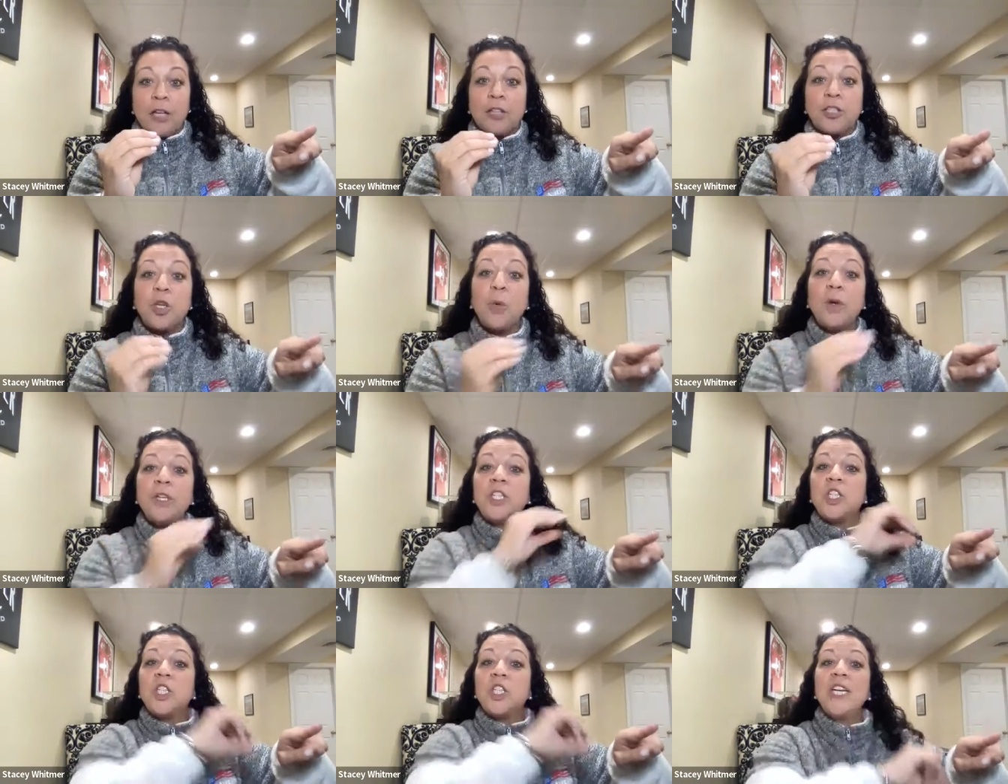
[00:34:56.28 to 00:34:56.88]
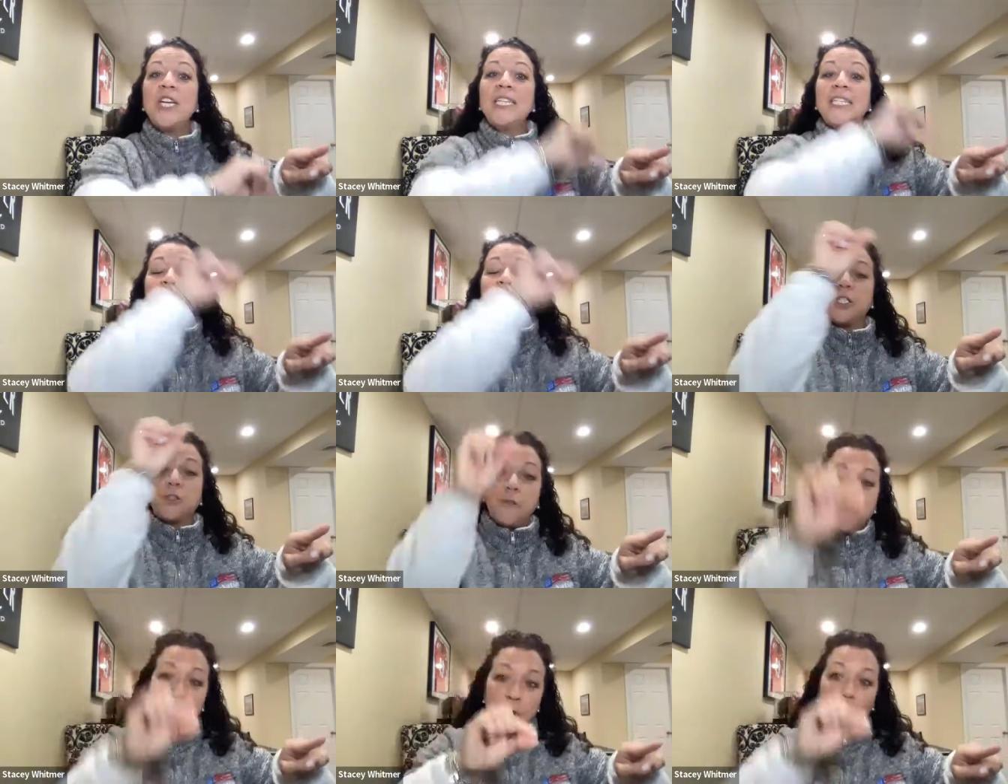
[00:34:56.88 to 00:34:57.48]
So it's just
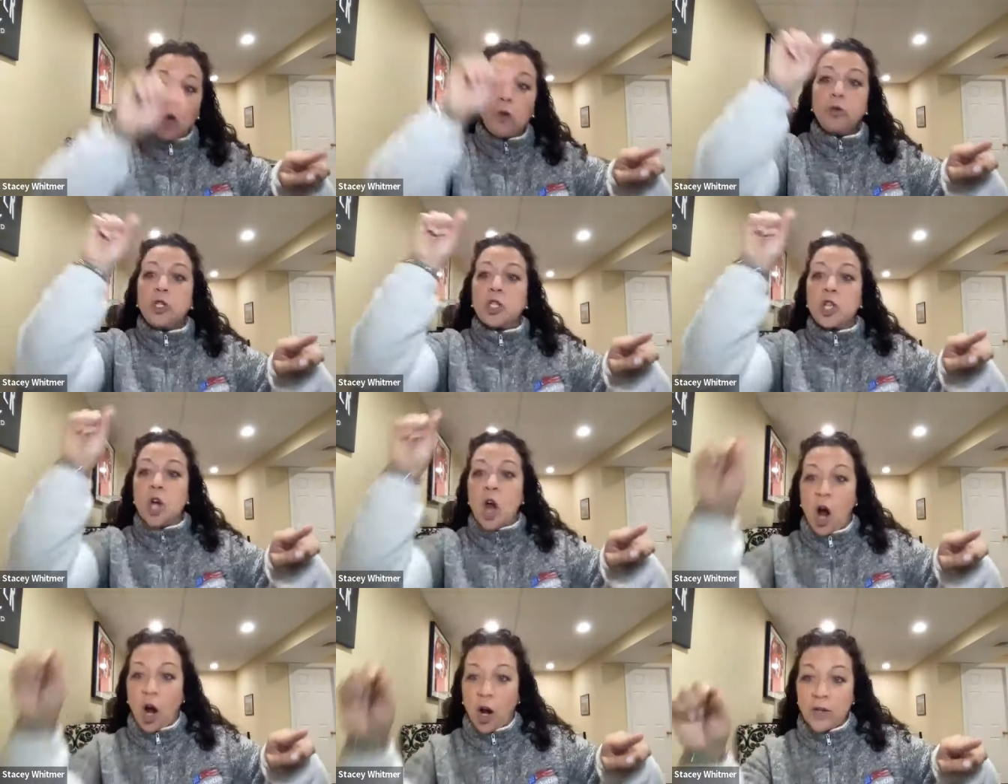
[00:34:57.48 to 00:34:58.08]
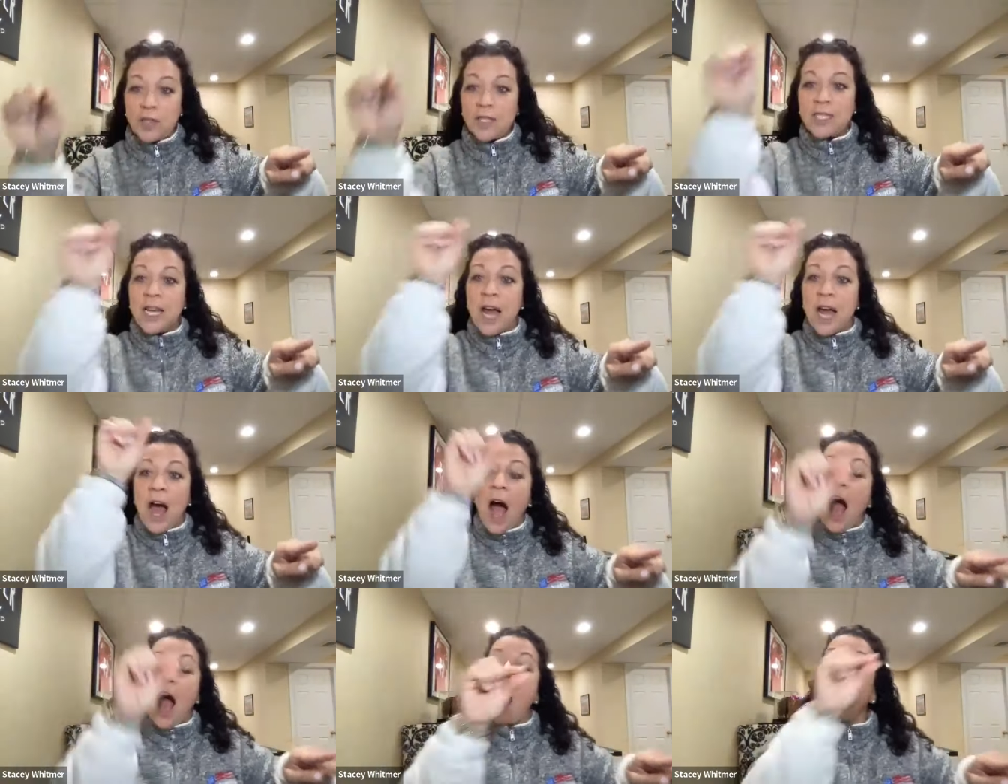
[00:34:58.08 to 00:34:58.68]
this flow chart
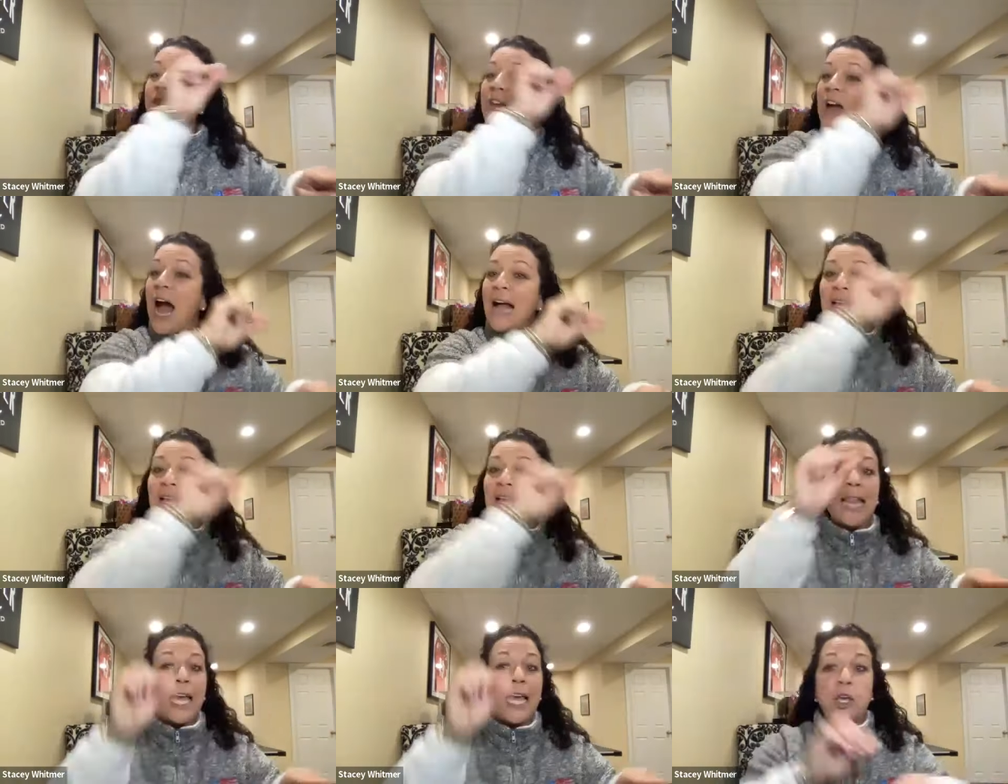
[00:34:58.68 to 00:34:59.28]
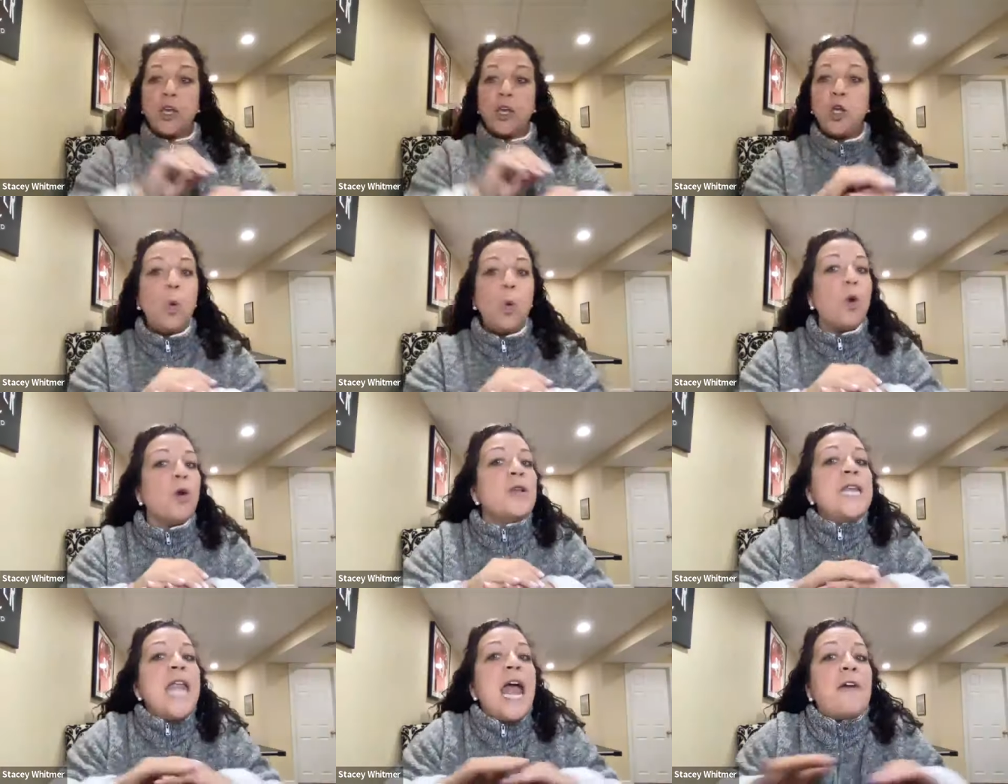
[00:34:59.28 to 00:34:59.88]
of con- like you
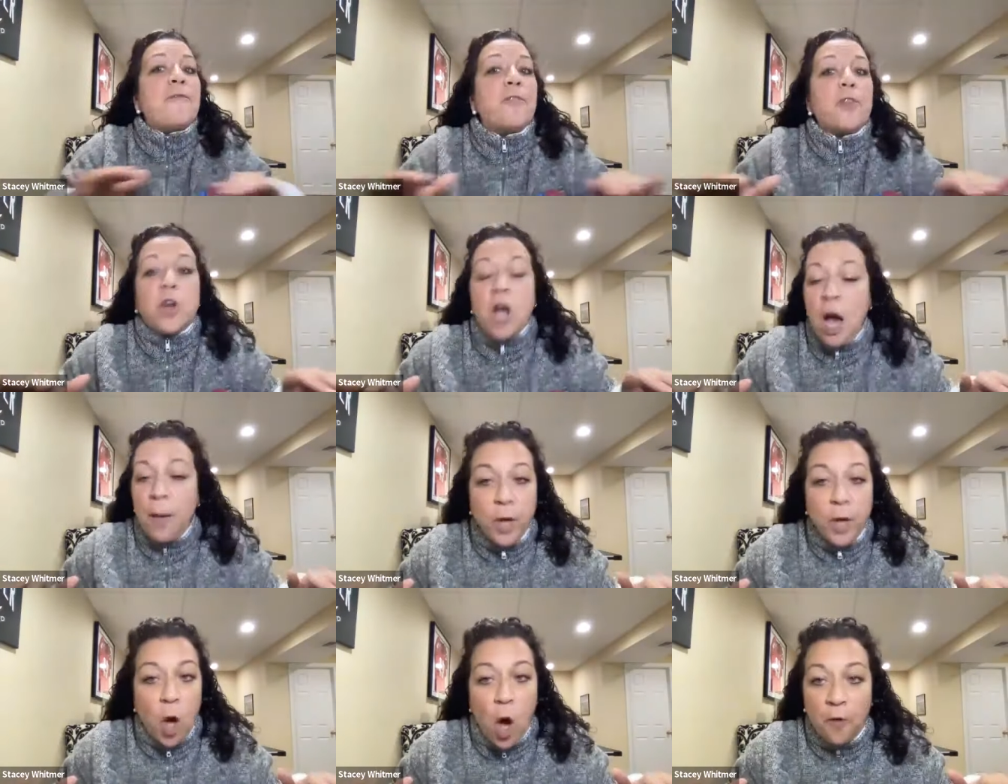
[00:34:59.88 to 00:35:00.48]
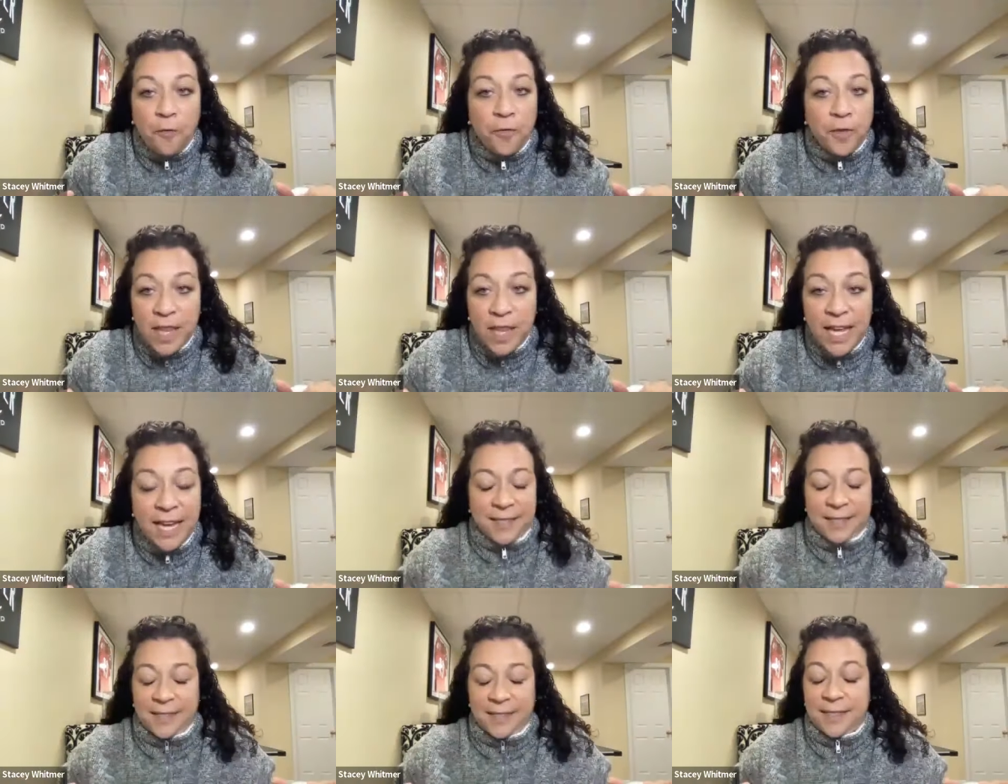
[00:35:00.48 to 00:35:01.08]
are never coming off a
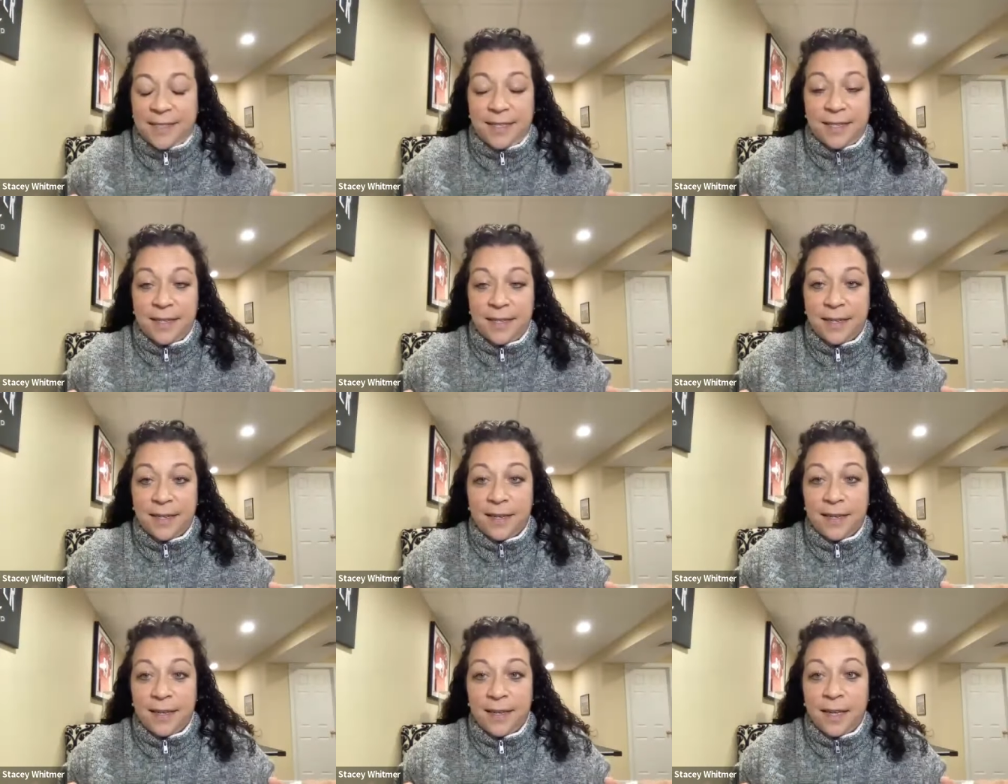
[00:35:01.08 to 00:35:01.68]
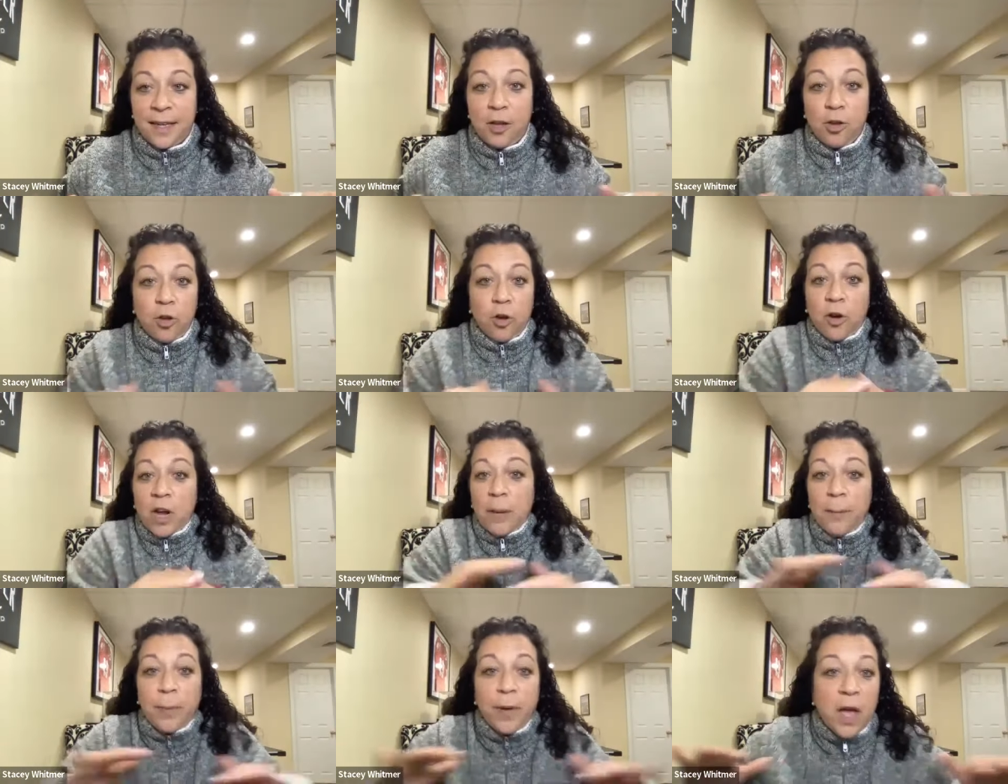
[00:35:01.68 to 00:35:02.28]
list. You're
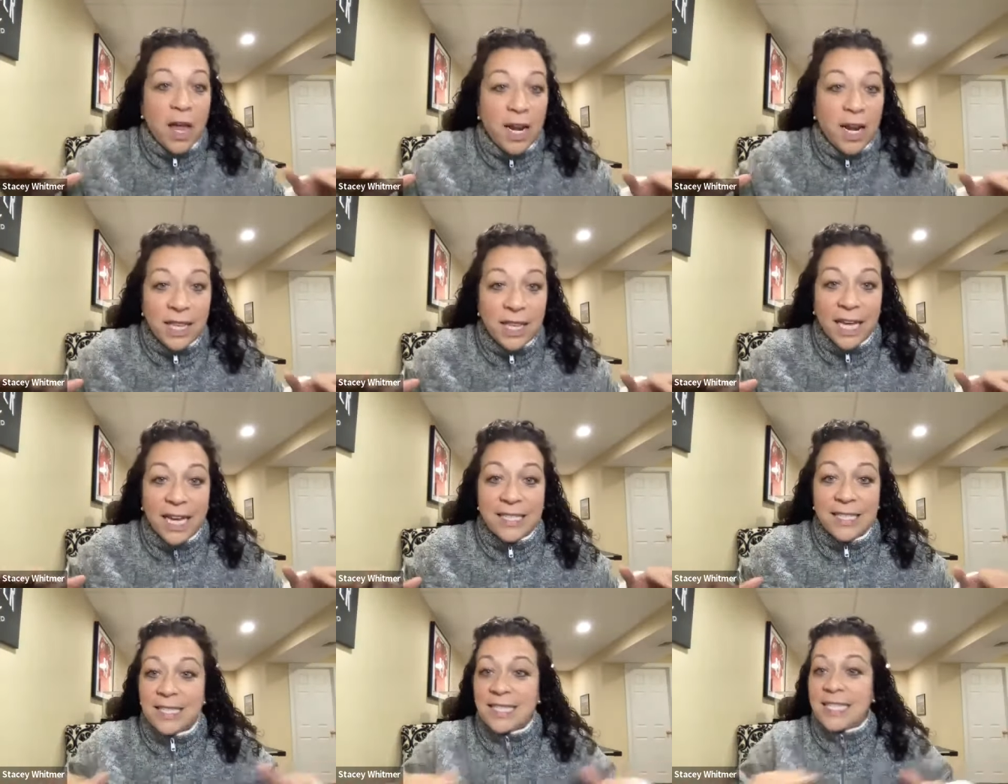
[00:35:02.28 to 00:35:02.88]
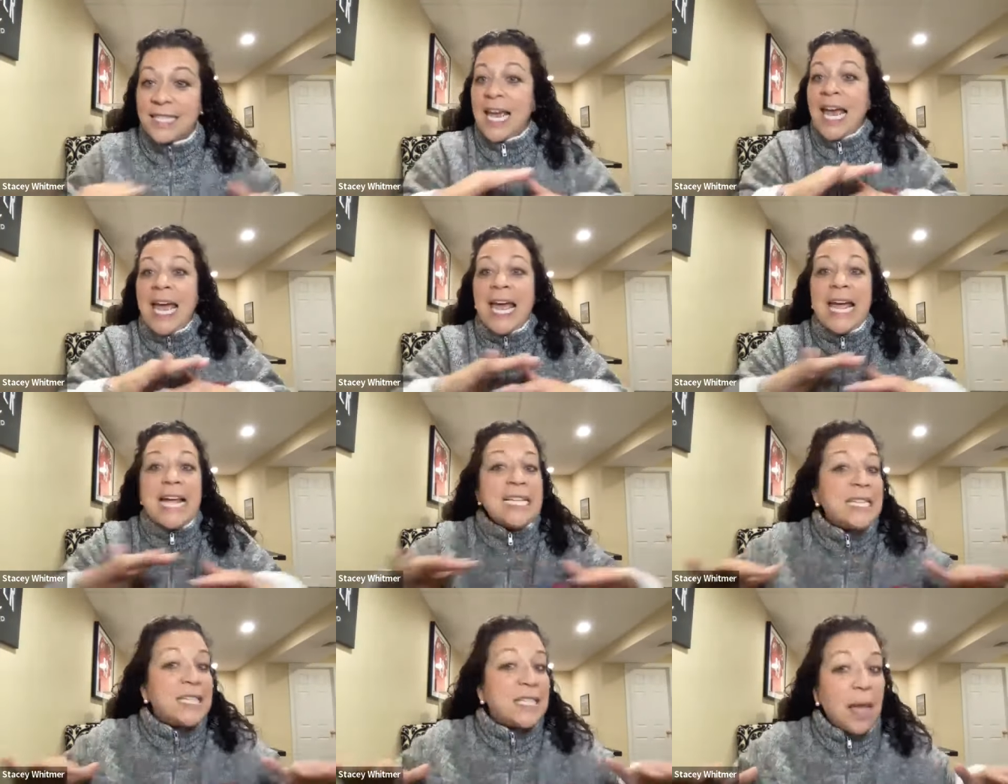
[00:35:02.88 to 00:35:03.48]
going to be on a list
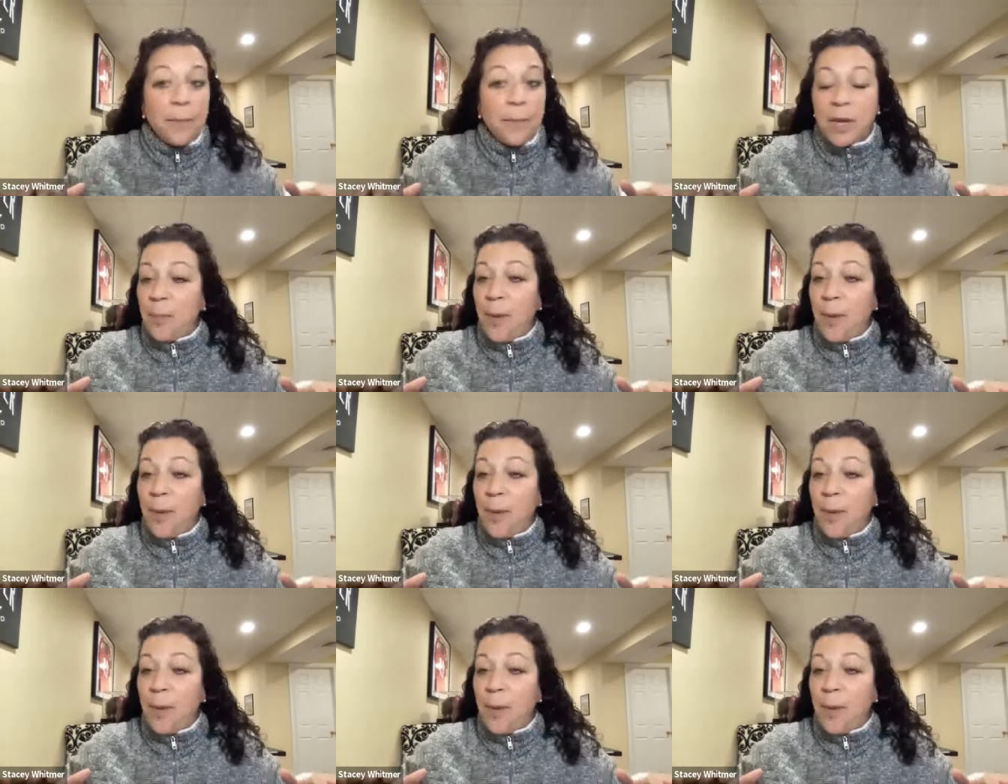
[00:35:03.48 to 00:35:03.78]
in some